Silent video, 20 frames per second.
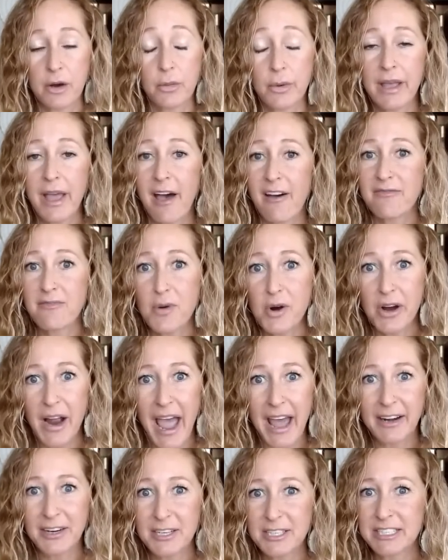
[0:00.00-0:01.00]
We have more
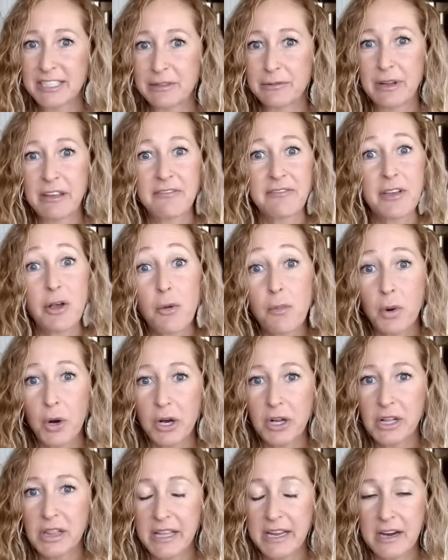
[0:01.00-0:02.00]
energy. We feel more
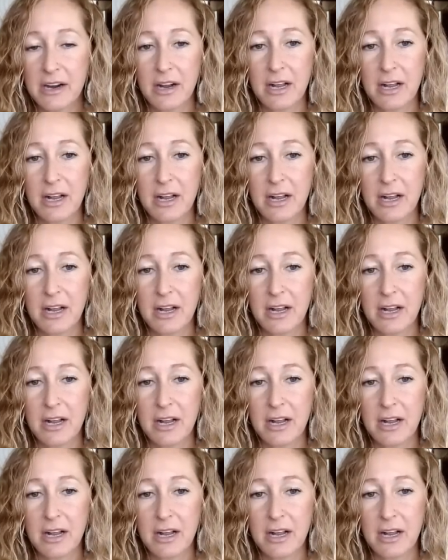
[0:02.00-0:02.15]
clear